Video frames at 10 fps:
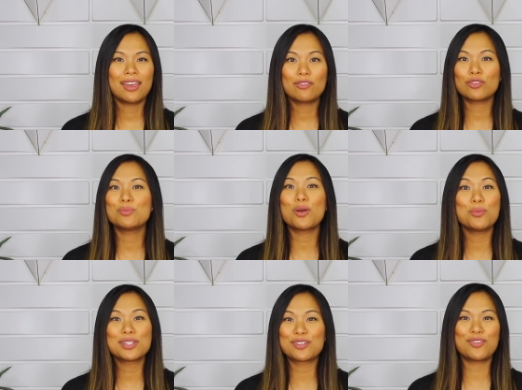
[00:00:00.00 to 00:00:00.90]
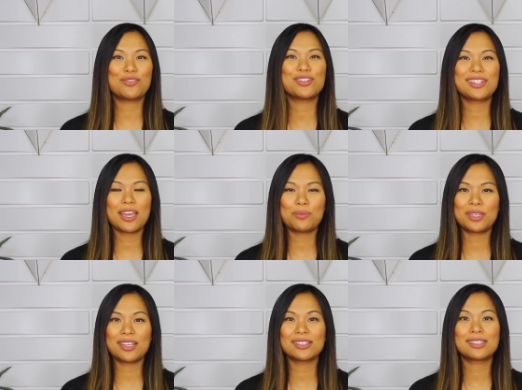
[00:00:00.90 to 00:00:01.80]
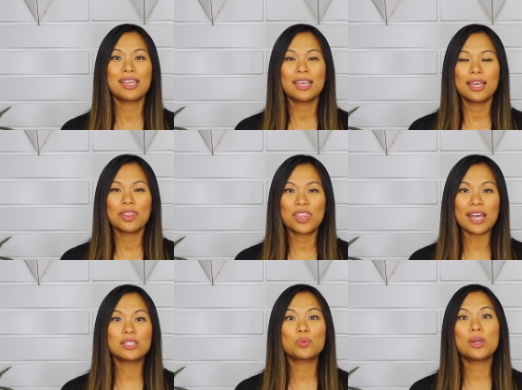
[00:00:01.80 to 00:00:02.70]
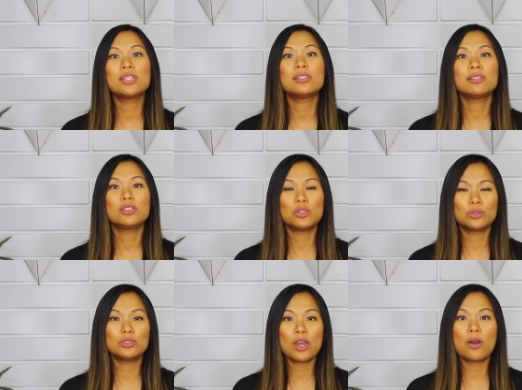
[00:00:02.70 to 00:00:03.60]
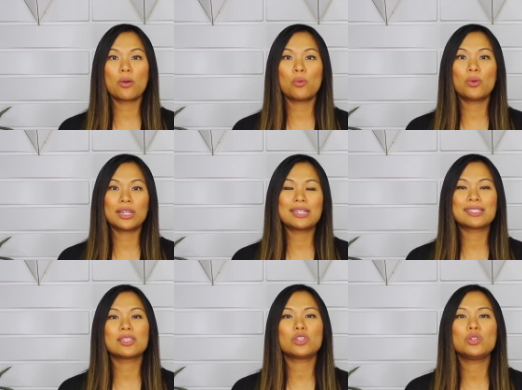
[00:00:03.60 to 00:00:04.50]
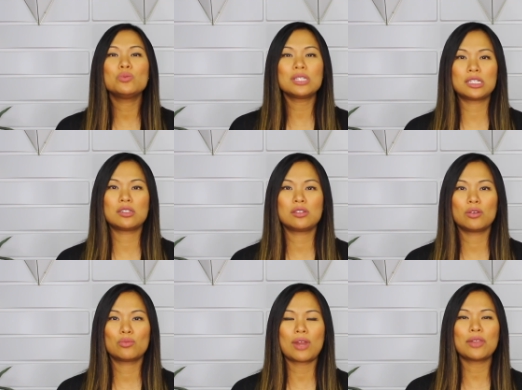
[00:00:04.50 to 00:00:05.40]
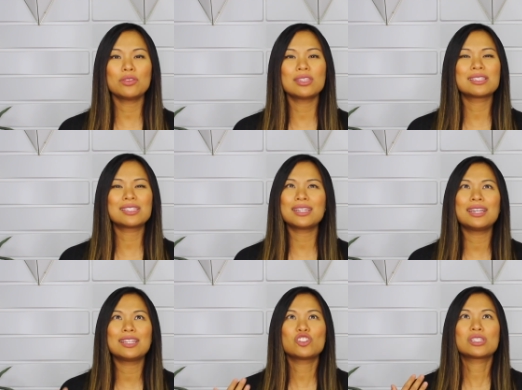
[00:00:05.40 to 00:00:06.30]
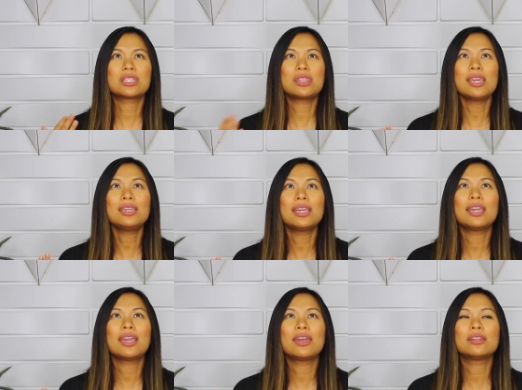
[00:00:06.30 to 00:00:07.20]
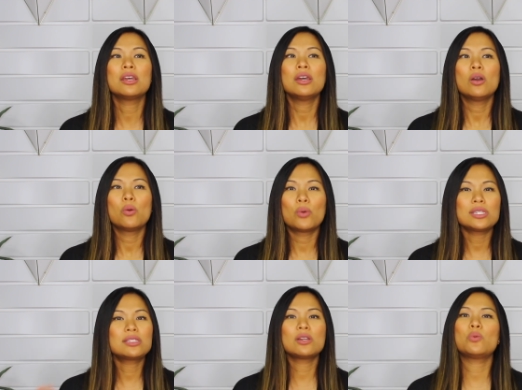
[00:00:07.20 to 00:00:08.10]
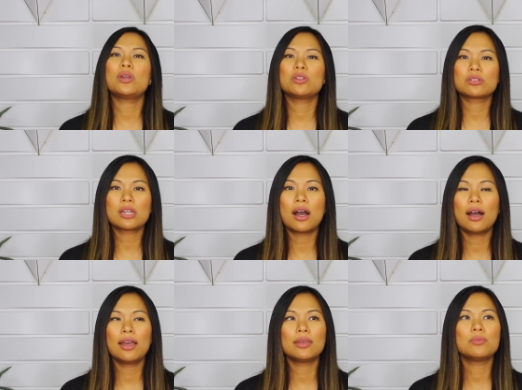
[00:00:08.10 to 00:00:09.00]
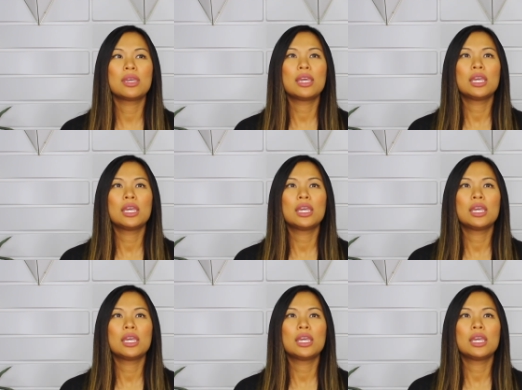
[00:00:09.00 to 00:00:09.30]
every moment of every day, because that's when you'll know what it is that you need to do. Rather than sitting and just thinking and wasting away your time,